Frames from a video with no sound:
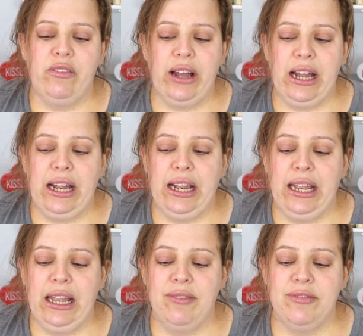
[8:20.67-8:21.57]

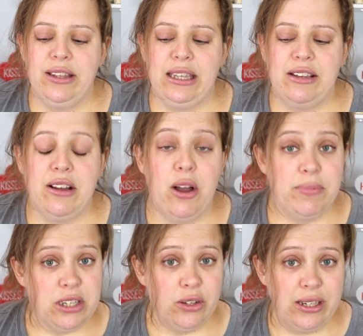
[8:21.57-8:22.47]
I am feeling
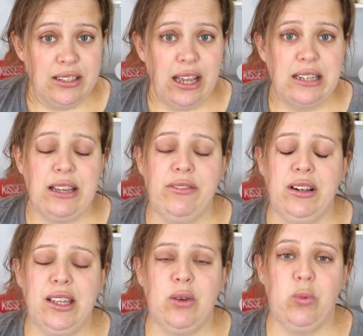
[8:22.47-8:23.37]
up to it, I
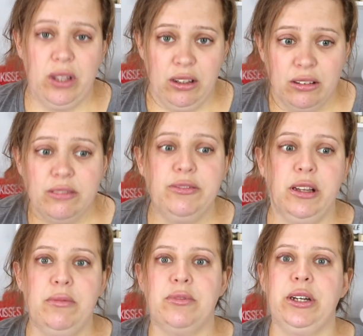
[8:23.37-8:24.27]
definitely will
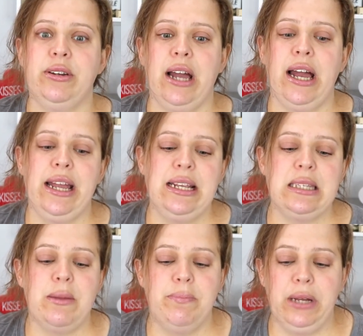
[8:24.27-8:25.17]
film for you
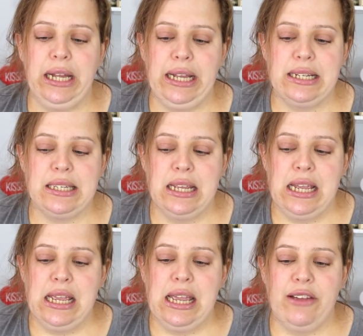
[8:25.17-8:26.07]
guys, but
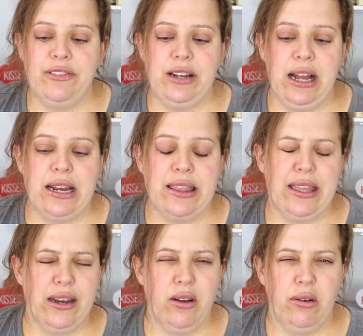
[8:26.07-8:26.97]
if not,
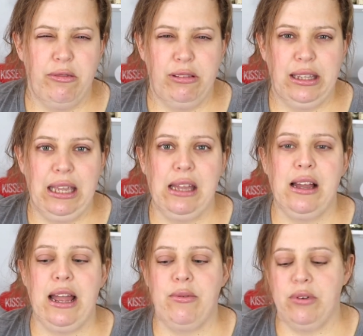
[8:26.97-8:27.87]
then hopefully
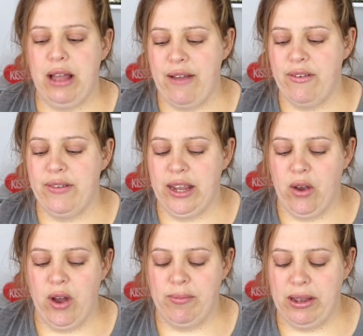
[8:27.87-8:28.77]
I will have a
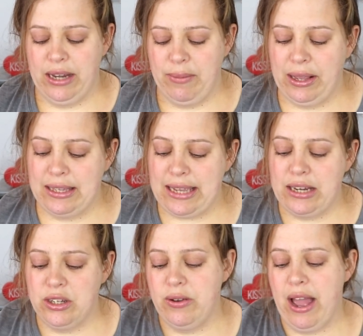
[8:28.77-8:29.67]
video on Monday, because I
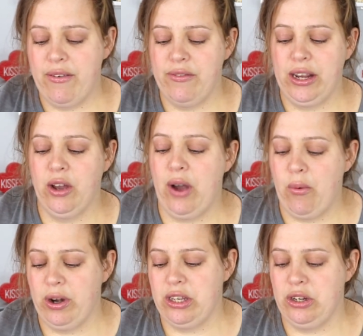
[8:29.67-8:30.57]
do have a video
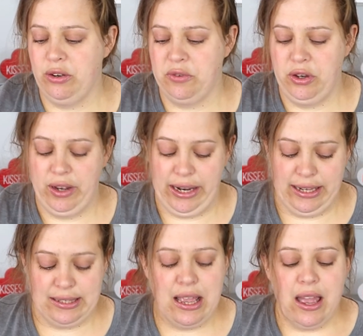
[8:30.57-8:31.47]
I want to do for you
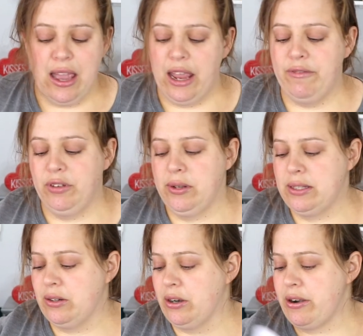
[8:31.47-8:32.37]
guys.
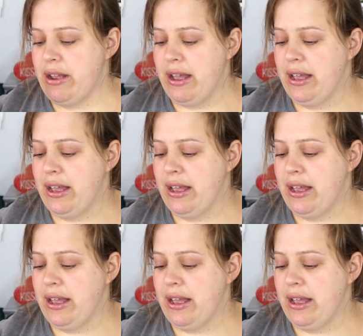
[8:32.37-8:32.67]
Influencer